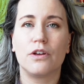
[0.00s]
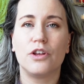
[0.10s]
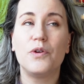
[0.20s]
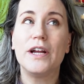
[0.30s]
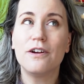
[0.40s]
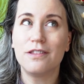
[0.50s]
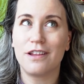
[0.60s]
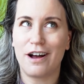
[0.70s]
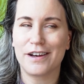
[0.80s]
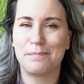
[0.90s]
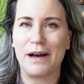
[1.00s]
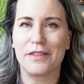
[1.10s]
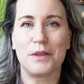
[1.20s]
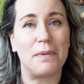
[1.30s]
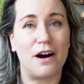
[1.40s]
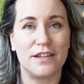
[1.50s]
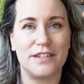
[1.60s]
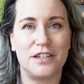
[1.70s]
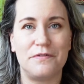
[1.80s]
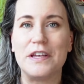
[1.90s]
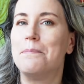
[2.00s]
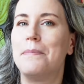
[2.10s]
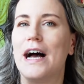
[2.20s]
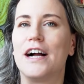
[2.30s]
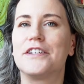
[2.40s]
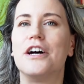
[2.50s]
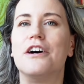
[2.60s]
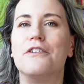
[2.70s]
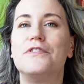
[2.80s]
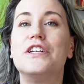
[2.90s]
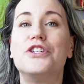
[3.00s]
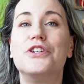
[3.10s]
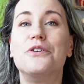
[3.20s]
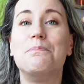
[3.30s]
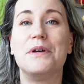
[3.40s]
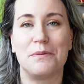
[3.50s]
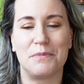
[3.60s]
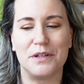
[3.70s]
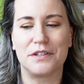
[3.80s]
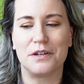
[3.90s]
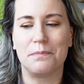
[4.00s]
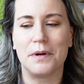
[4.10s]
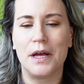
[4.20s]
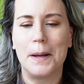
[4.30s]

You hear a lot about the positive impact of digital minimalism,